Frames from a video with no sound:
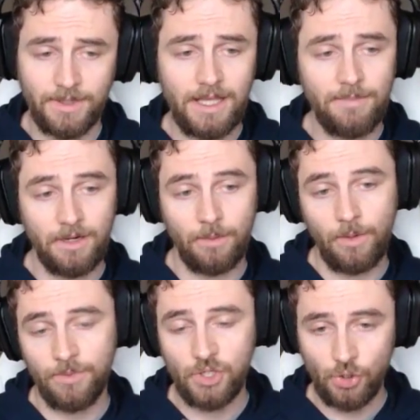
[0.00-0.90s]
game here
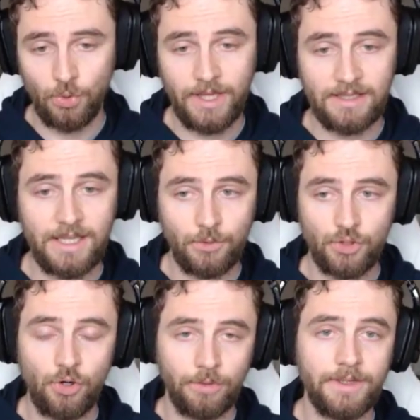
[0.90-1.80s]
and we showcase how
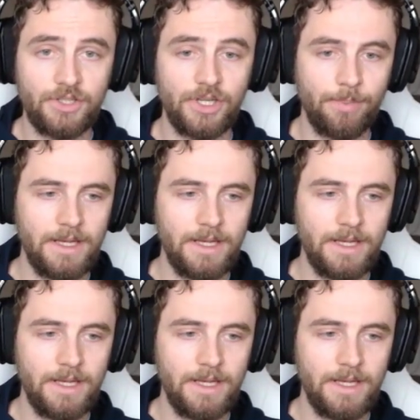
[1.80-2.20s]
strong this ship